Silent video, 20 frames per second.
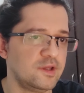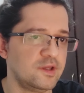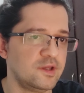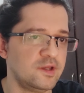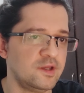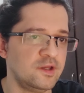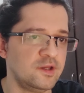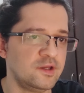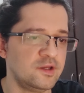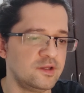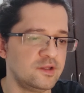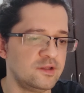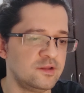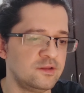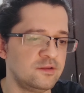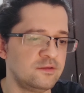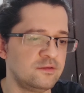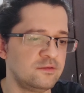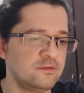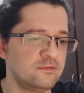
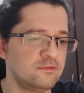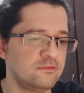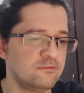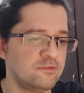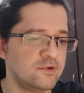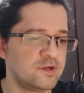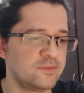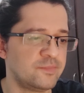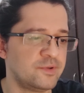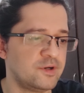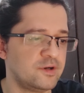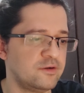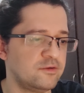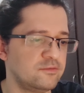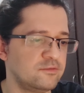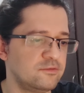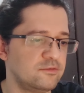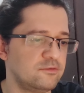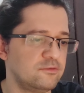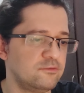and what
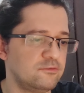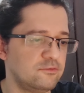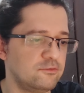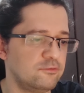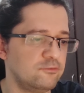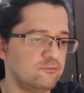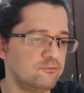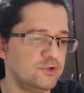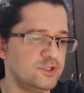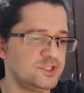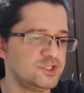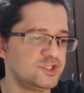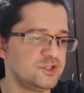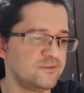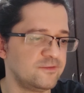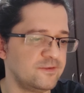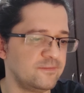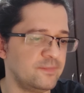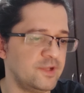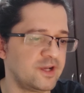about Witch
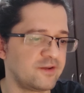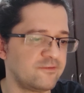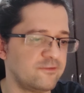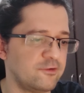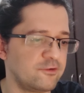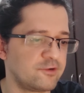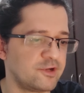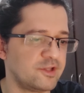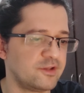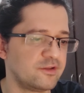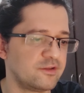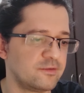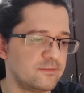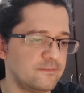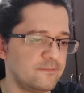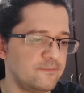of the Black Forest?